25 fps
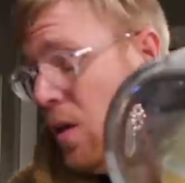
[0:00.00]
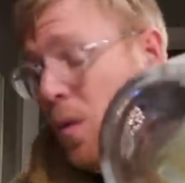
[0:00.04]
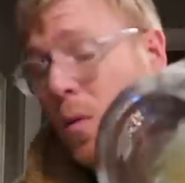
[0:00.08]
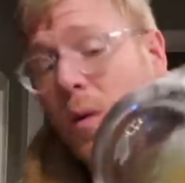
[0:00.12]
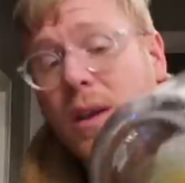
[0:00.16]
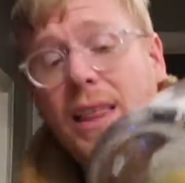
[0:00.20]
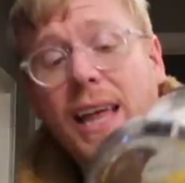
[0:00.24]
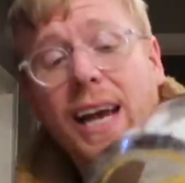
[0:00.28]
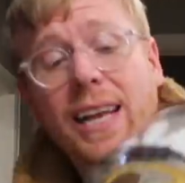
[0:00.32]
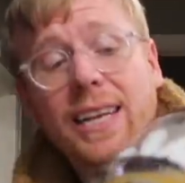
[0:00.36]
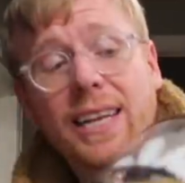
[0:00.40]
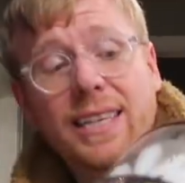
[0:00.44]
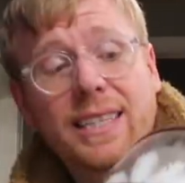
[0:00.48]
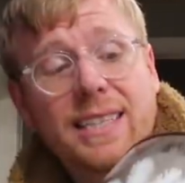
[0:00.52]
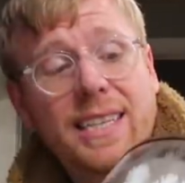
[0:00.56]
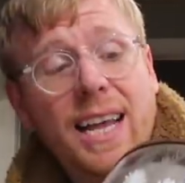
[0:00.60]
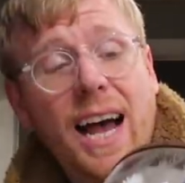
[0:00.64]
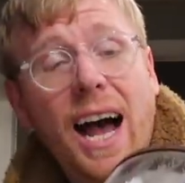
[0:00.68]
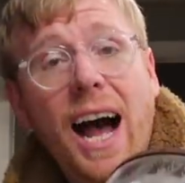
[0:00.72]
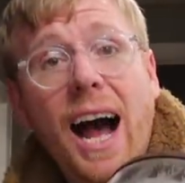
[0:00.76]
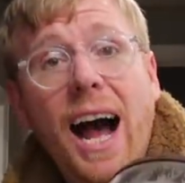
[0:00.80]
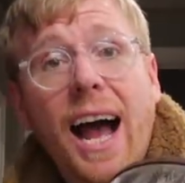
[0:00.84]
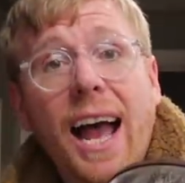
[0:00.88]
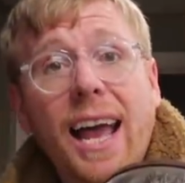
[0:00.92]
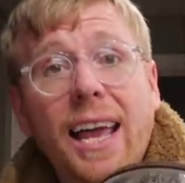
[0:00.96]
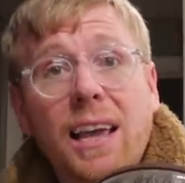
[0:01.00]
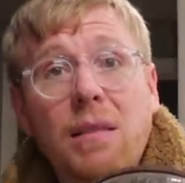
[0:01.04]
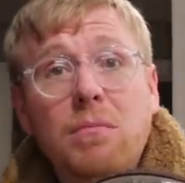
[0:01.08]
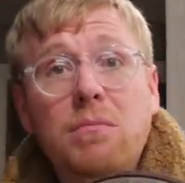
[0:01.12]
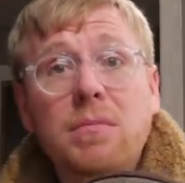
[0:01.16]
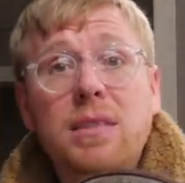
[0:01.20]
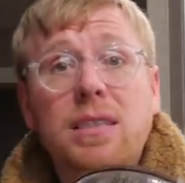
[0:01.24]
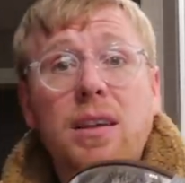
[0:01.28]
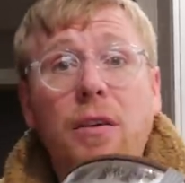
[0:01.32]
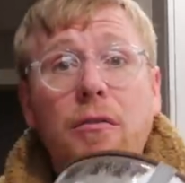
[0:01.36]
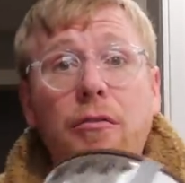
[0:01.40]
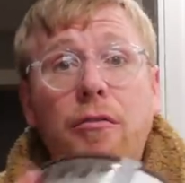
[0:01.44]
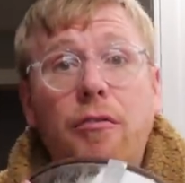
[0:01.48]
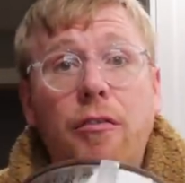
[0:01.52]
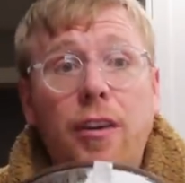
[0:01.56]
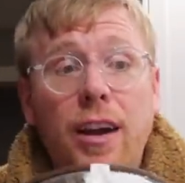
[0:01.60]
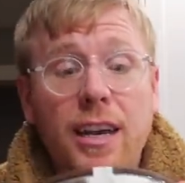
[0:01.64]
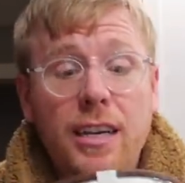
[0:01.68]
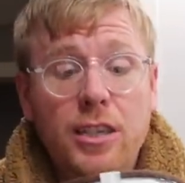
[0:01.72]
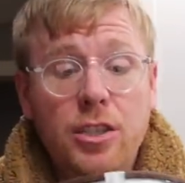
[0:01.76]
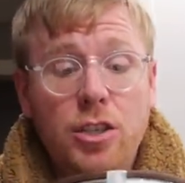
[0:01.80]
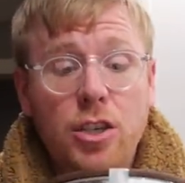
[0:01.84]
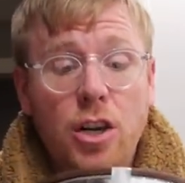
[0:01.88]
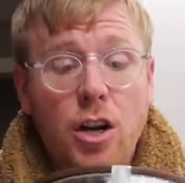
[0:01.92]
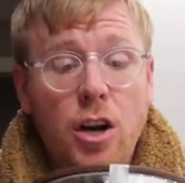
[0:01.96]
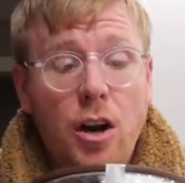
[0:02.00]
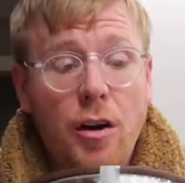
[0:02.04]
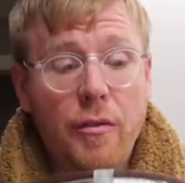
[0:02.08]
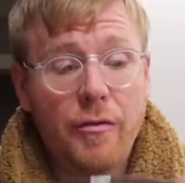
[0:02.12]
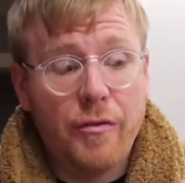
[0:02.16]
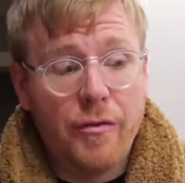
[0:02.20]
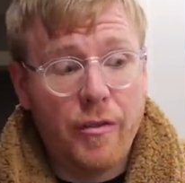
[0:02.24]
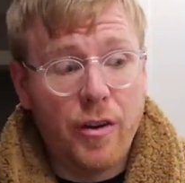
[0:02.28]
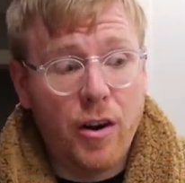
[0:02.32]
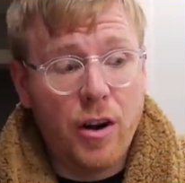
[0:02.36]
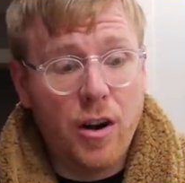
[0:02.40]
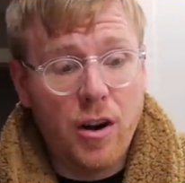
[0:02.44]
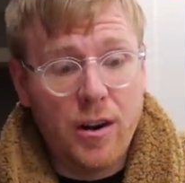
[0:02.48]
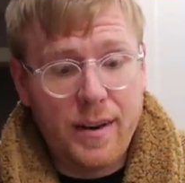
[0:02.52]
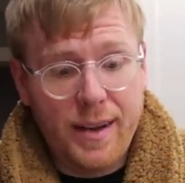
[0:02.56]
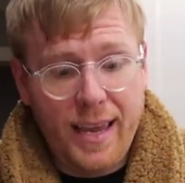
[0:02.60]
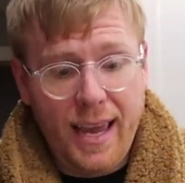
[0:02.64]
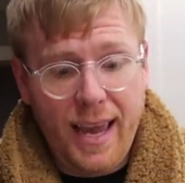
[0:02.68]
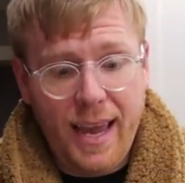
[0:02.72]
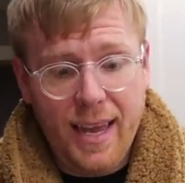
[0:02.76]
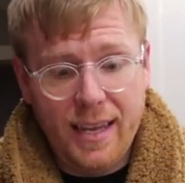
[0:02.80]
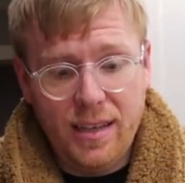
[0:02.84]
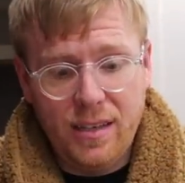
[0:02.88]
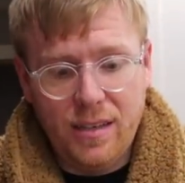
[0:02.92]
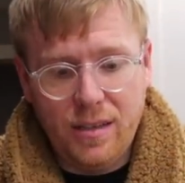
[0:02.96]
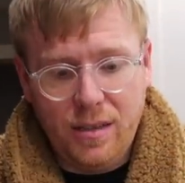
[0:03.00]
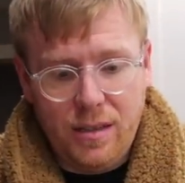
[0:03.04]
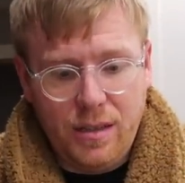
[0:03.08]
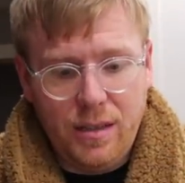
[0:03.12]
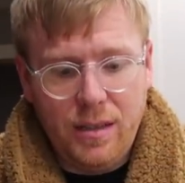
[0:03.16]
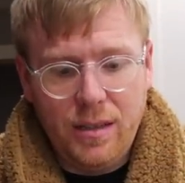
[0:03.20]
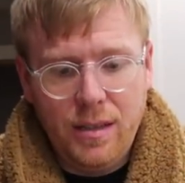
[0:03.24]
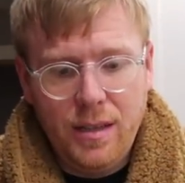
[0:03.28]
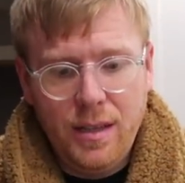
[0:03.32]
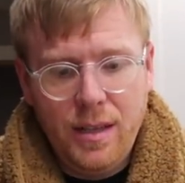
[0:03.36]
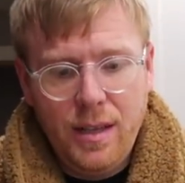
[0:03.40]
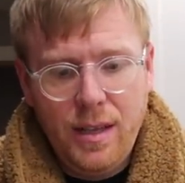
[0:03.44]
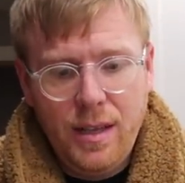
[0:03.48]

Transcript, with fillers: without a Times Fraser Fir candle.